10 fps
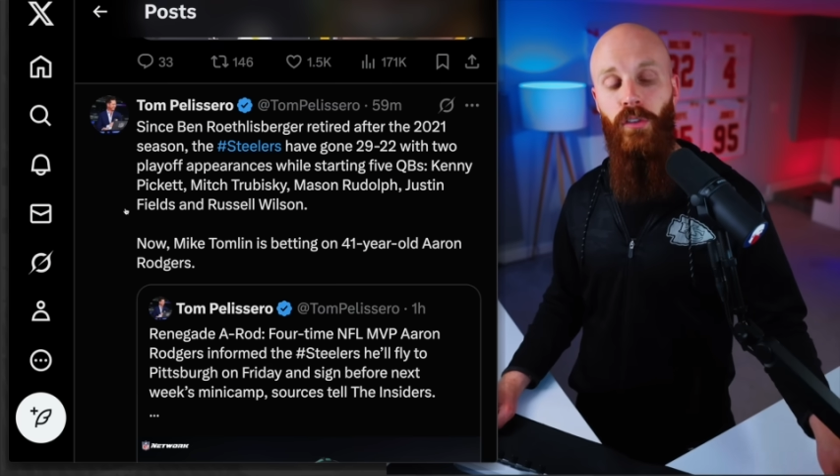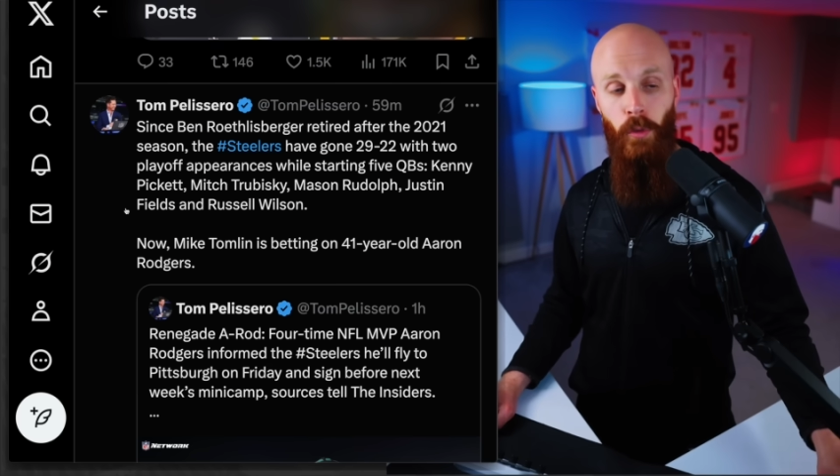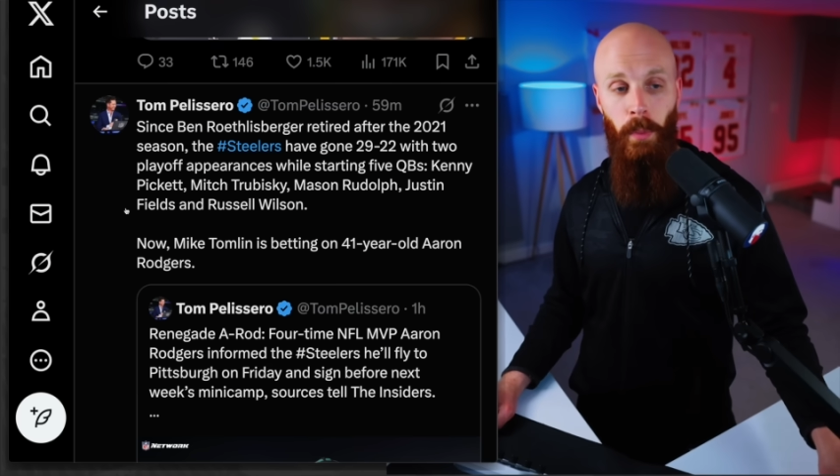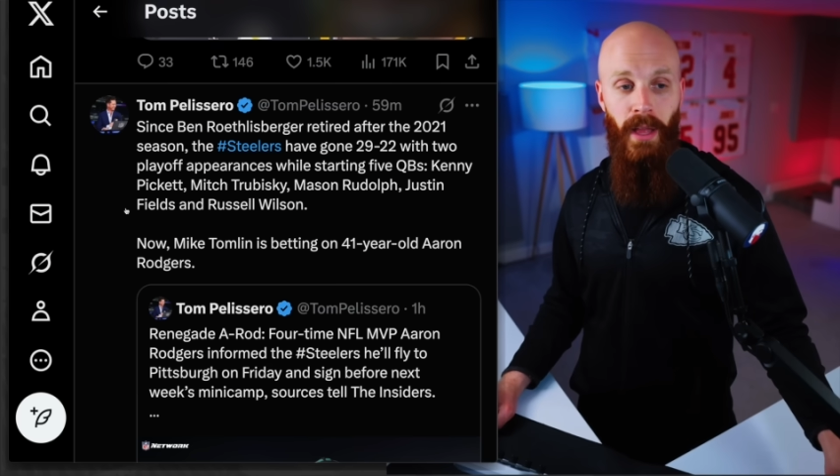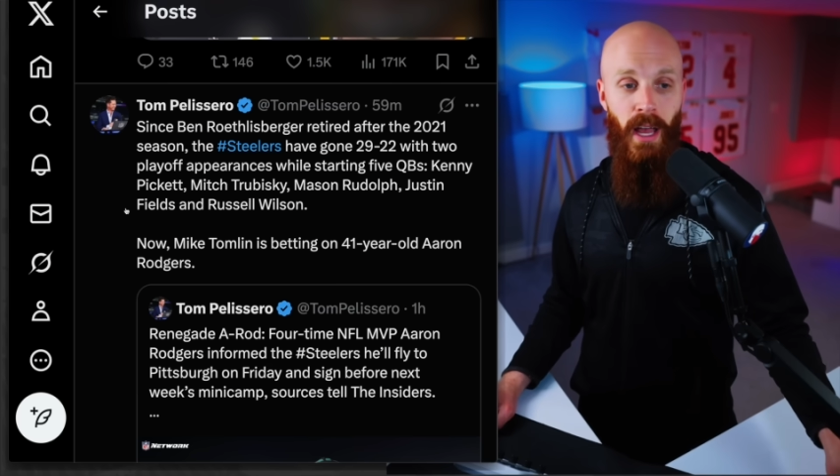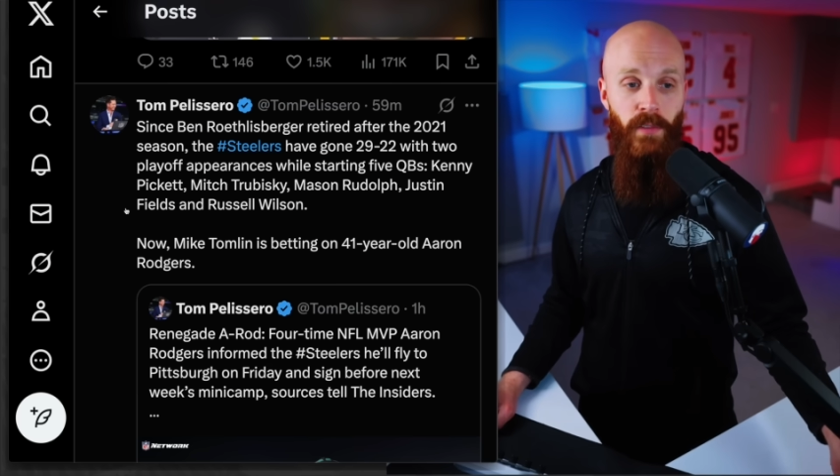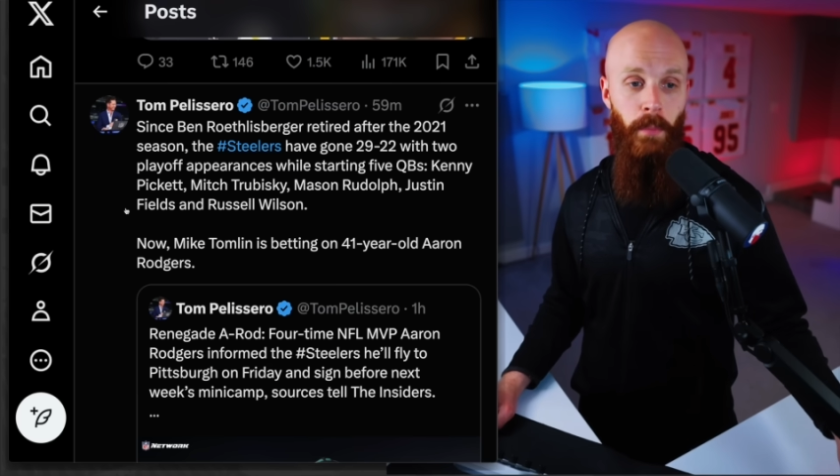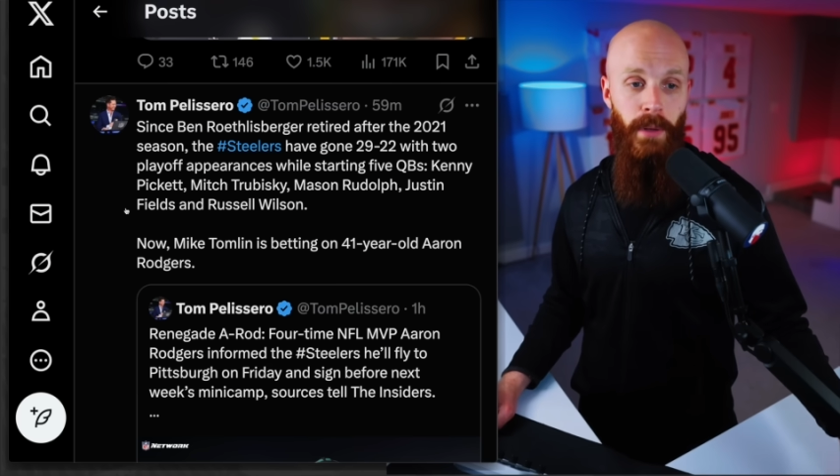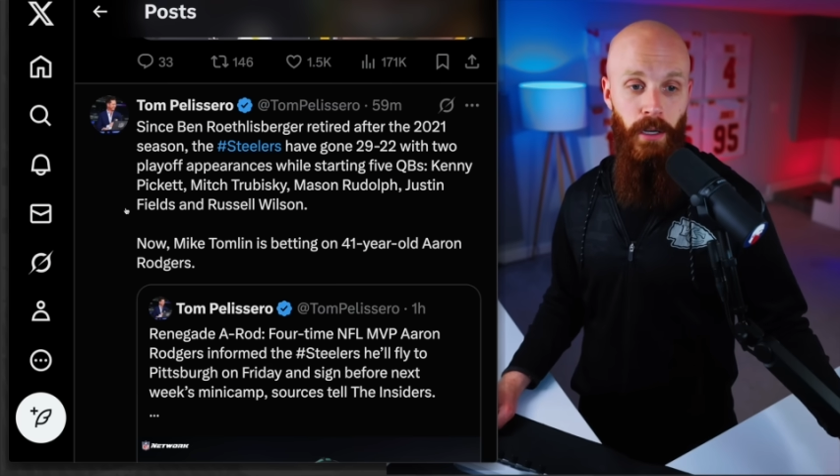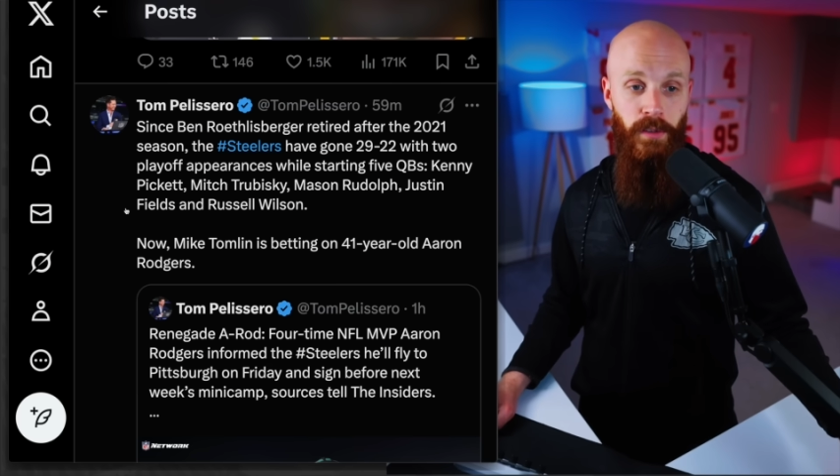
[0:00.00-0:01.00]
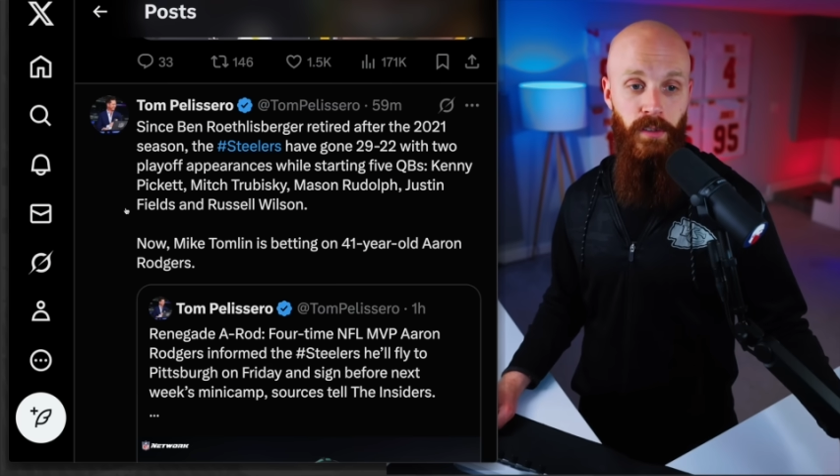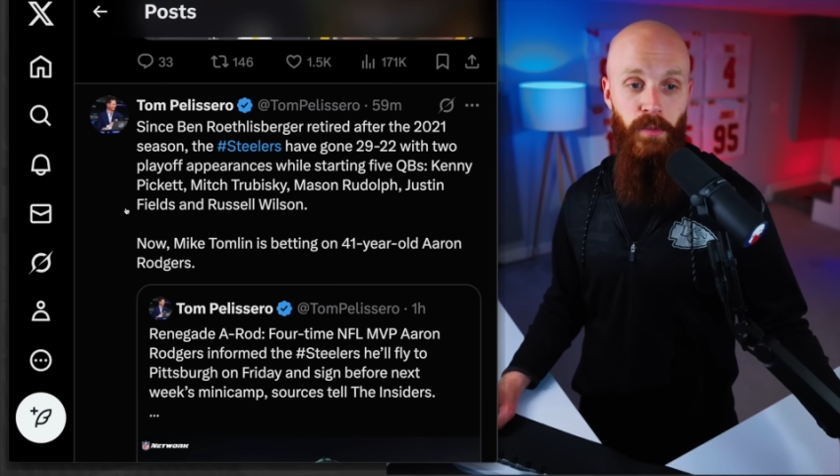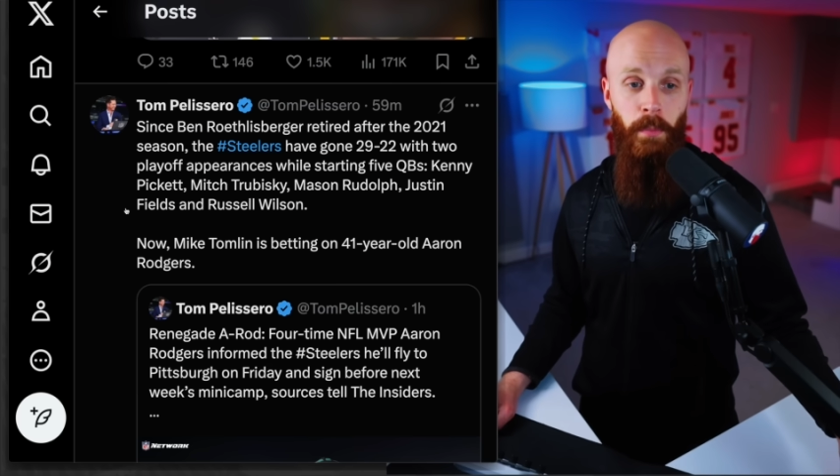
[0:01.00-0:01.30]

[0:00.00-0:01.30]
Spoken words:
2 playoff appearances,